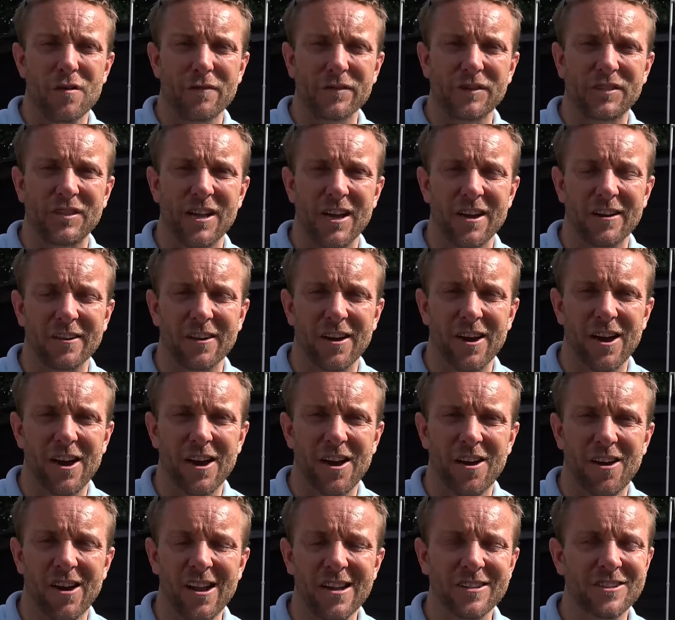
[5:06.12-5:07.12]
of a cylinder.
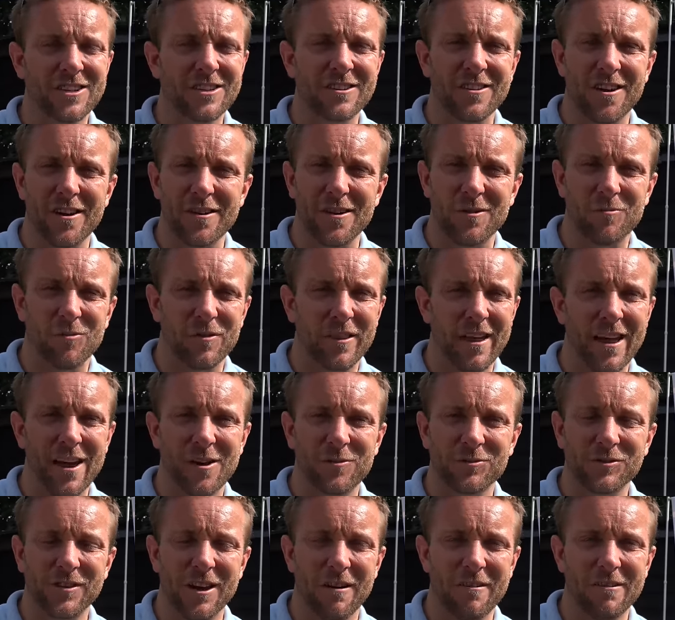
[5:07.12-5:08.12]
I actually don't know what the
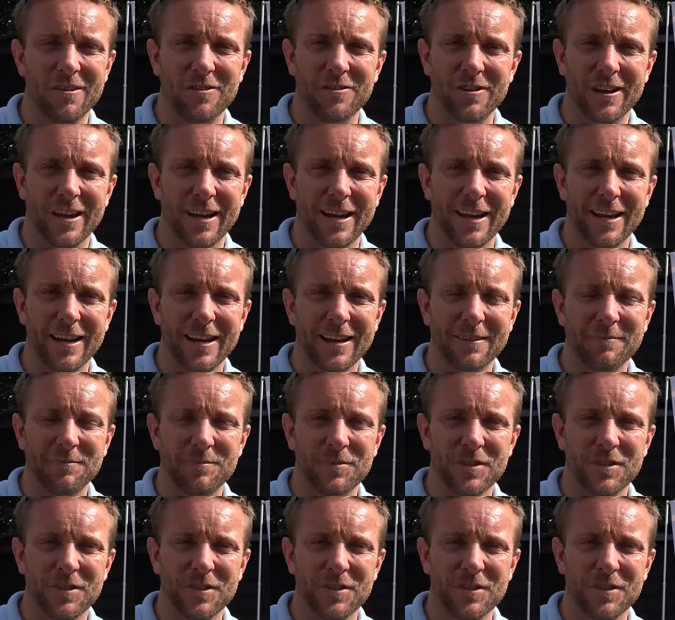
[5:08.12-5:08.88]
hell's going on here,